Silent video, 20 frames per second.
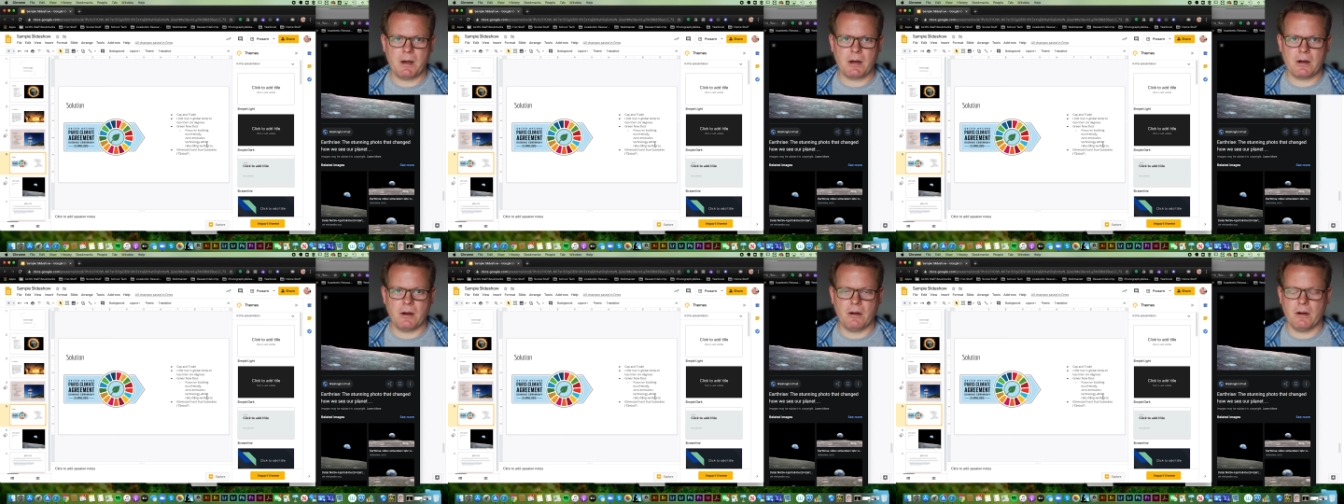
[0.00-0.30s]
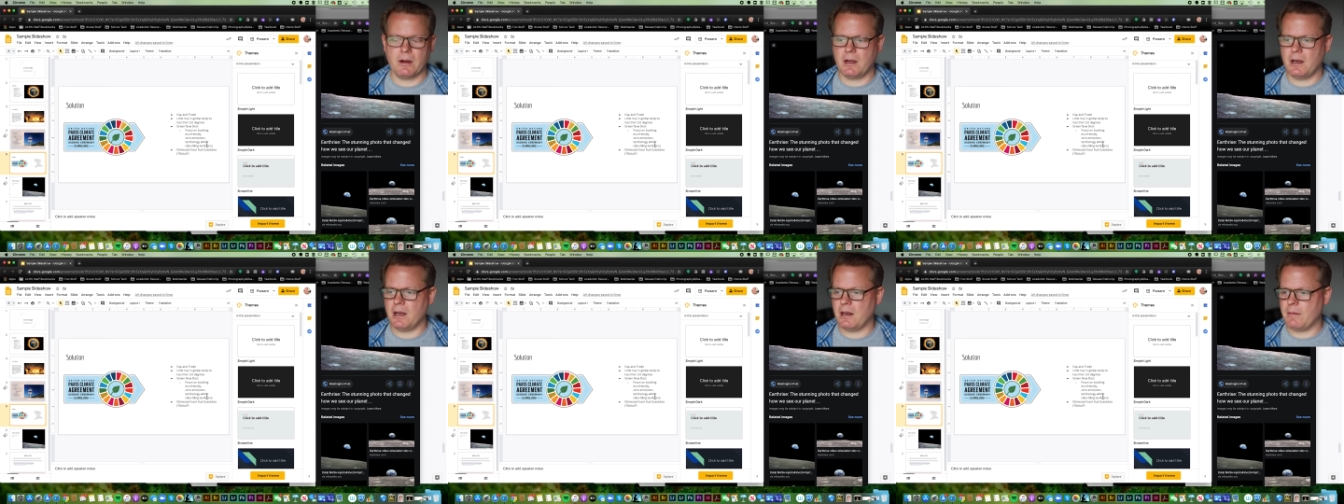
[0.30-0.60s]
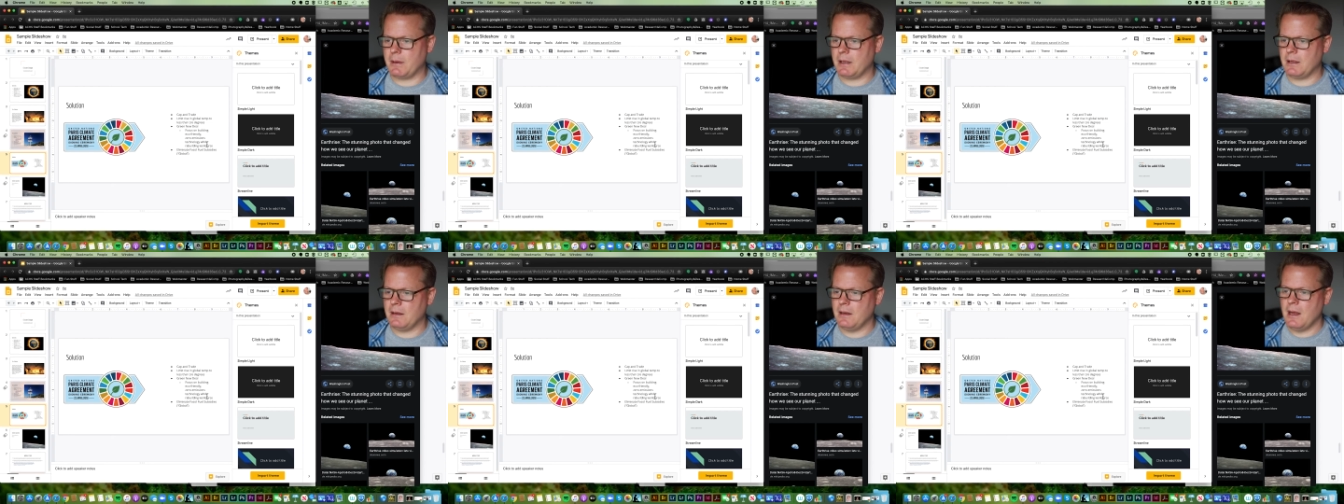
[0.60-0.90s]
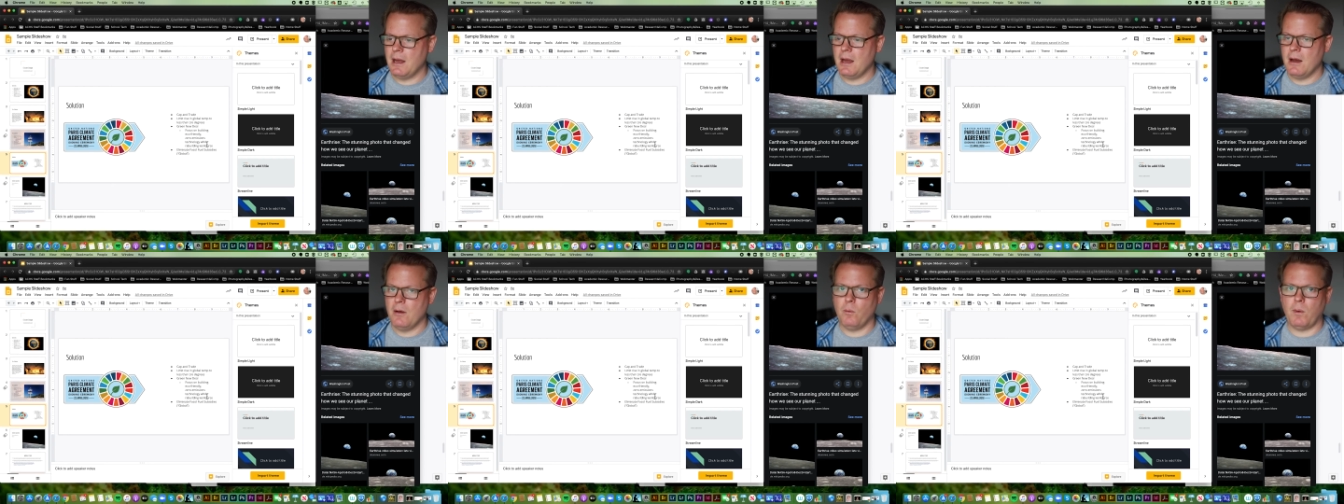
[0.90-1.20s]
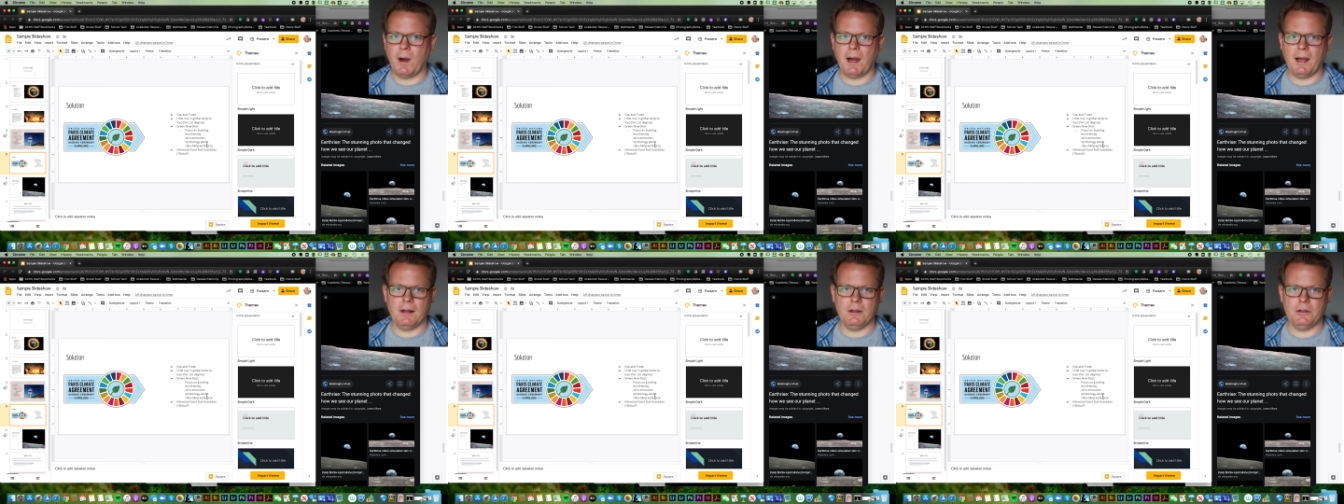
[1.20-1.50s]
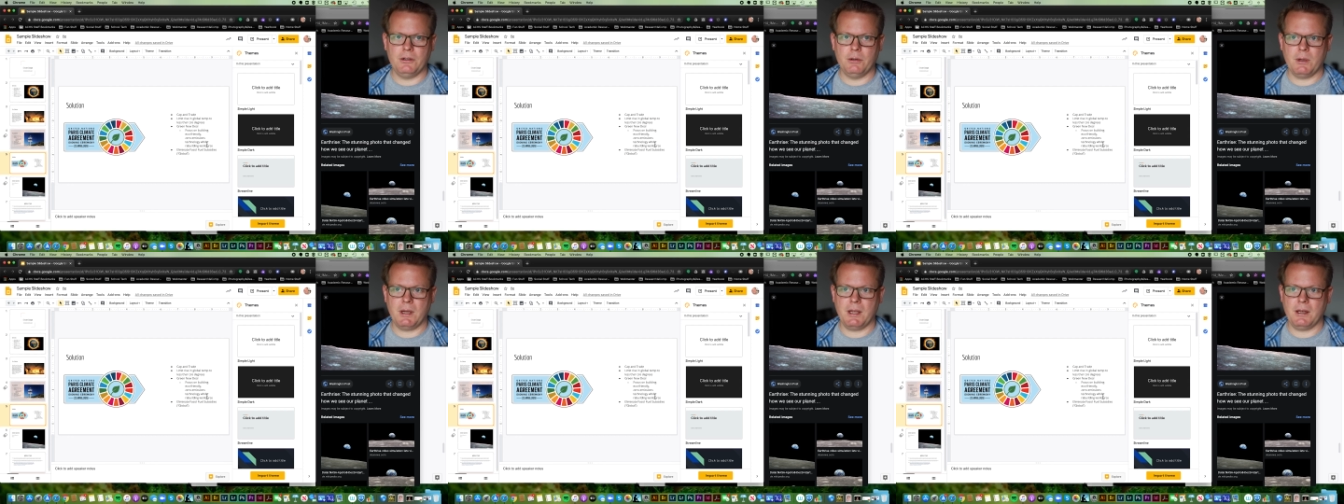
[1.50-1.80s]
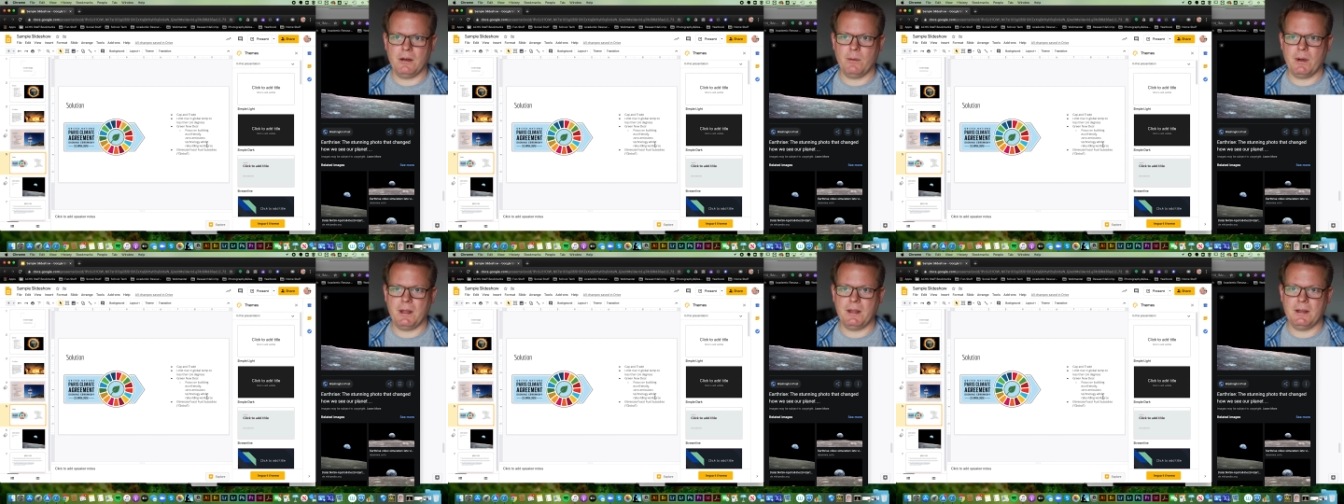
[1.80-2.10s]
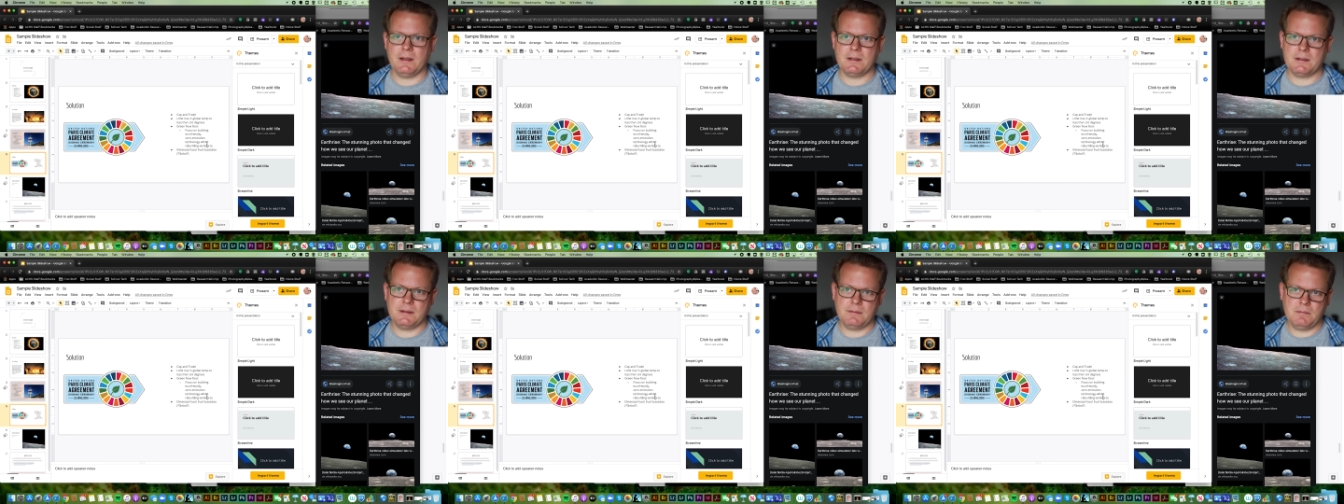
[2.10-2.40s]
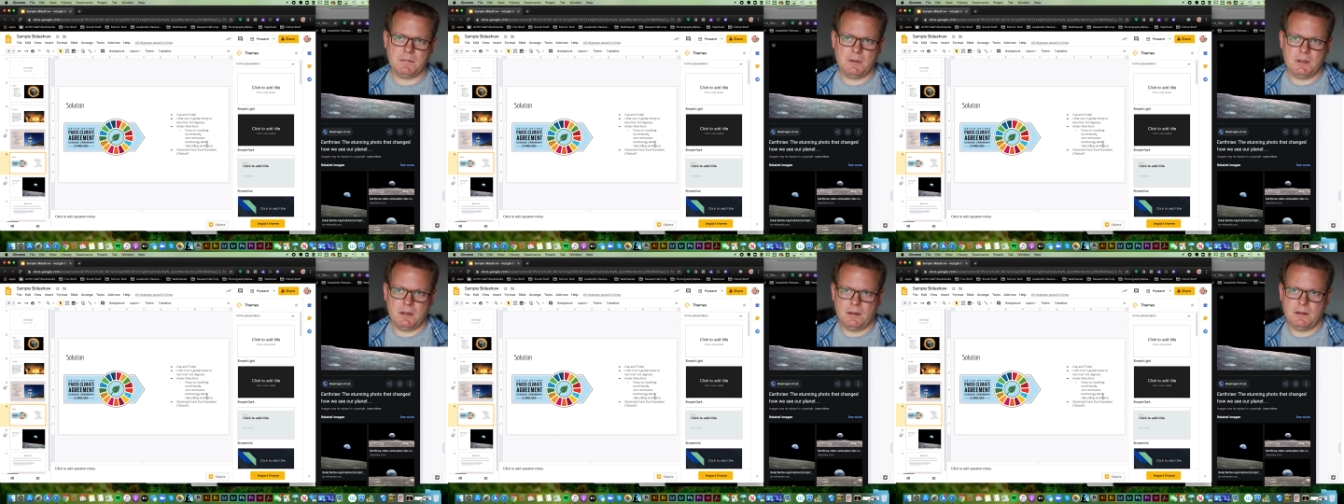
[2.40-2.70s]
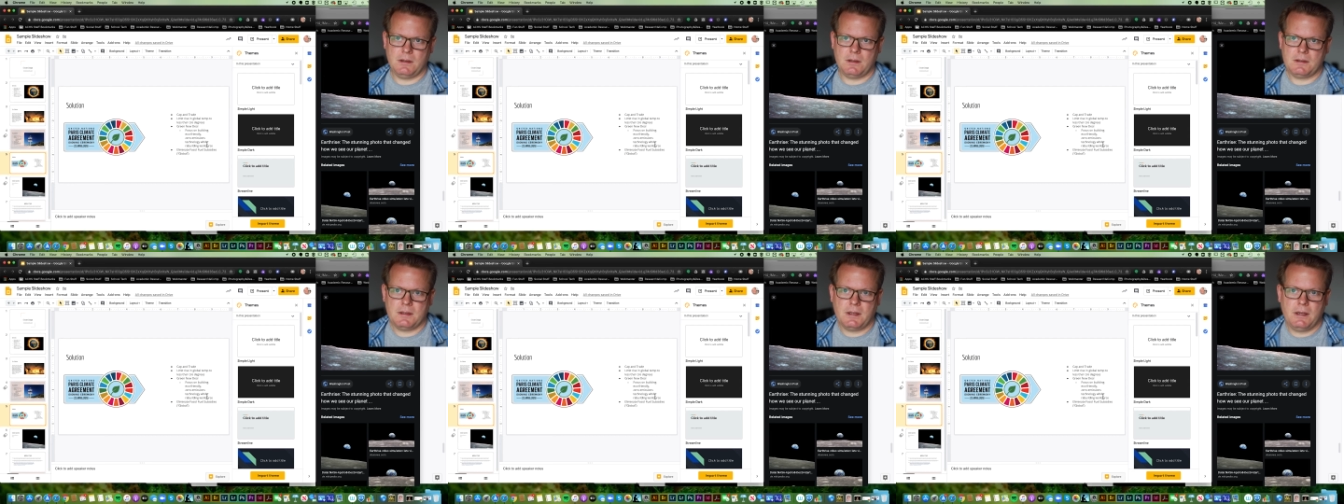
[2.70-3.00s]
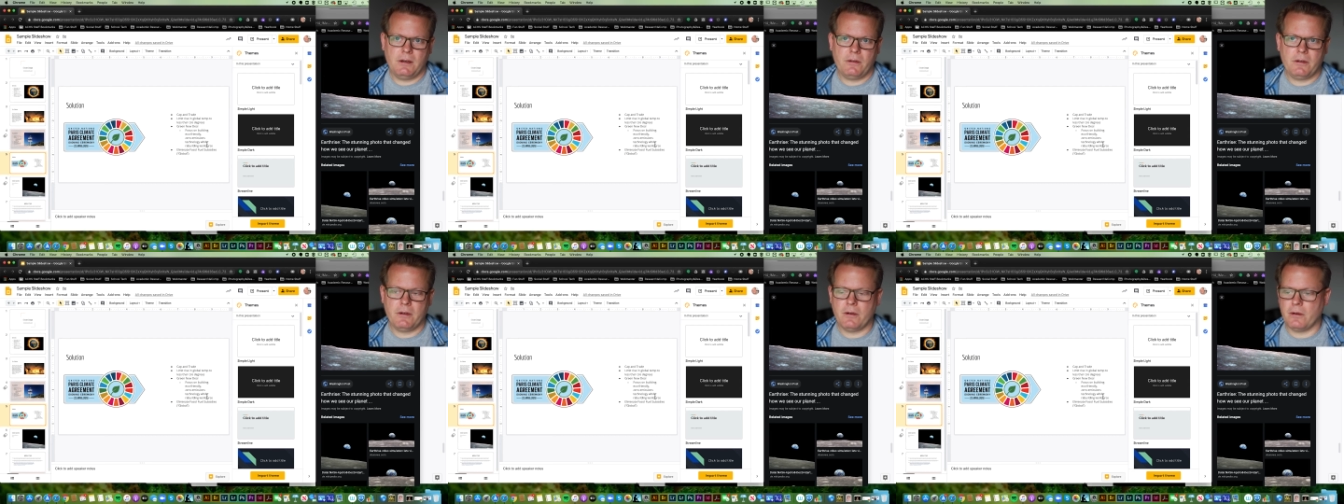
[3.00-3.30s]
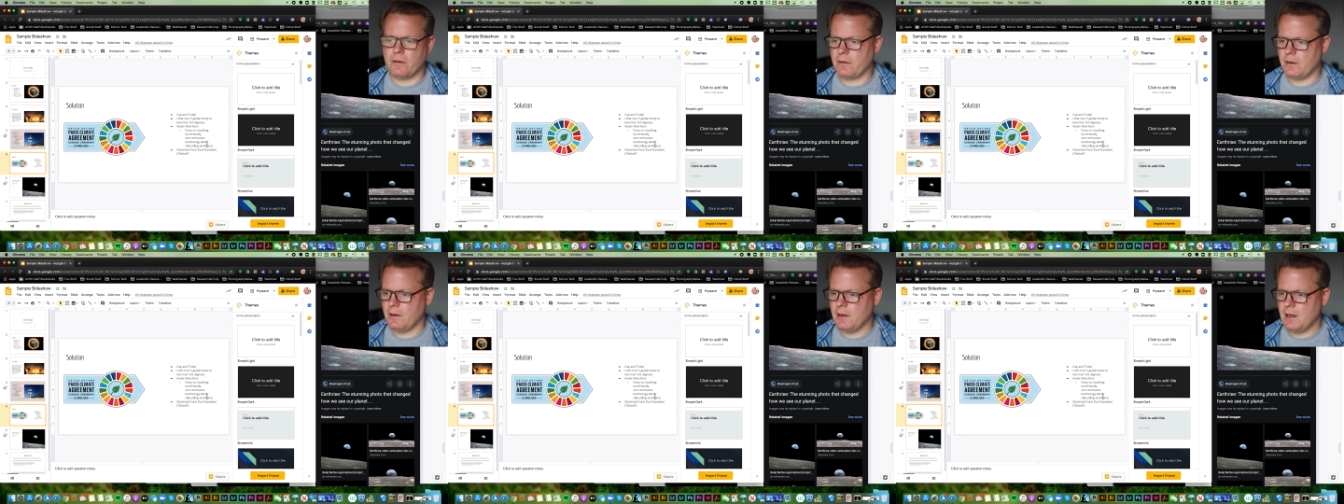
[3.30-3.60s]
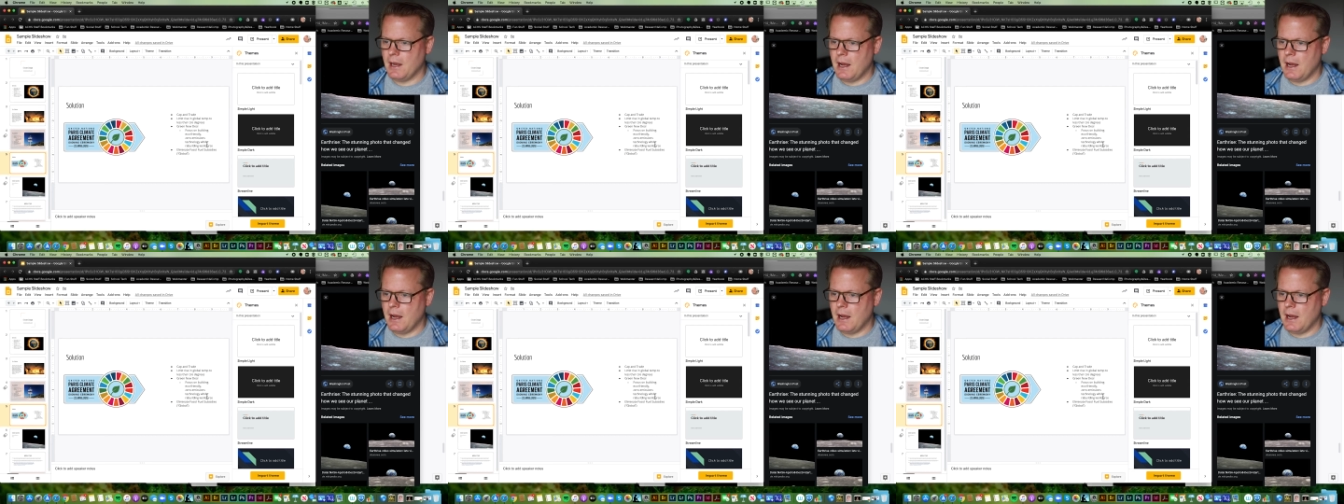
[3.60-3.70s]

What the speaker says: our economy while doing it in a way that doesn't kill the earth.